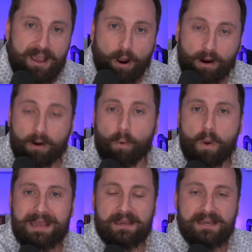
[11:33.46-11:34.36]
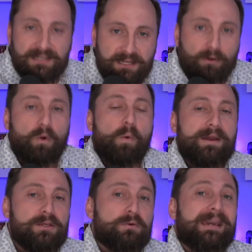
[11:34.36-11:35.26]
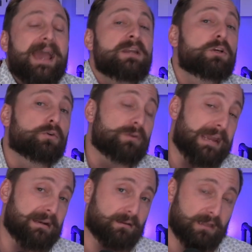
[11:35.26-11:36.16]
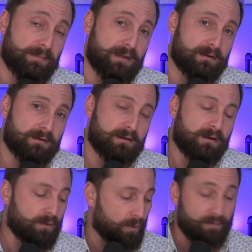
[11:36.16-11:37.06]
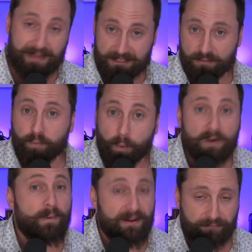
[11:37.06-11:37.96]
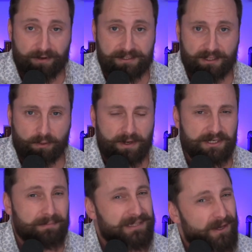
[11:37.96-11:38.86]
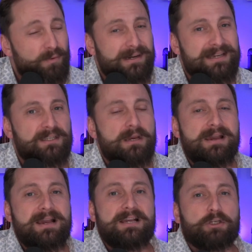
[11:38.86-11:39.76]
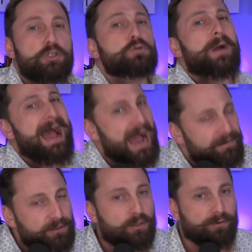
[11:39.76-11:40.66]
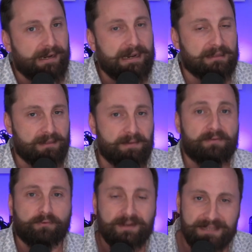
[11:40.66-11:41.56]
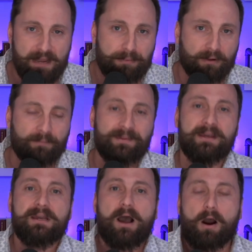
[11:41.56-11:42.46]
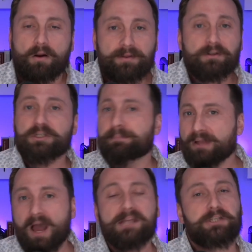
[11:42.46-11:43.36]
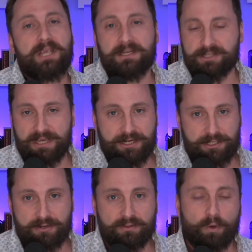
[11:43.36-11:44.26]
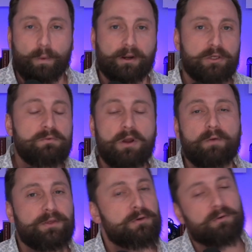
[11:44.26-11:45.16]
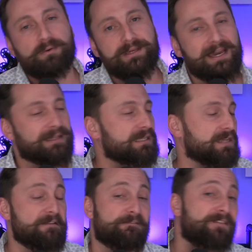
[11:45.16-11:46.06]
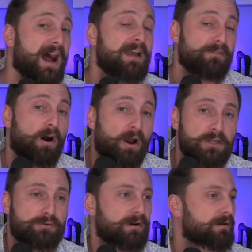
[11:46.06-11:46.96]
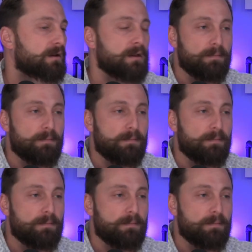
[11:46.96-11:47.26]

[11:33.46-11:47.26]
are, is there a way that you can create a limit? That's one way of phrasing that question. But the other one is, do you have to create a limit? For example, are there supply chain issues where you know that you can only get, let's say, 500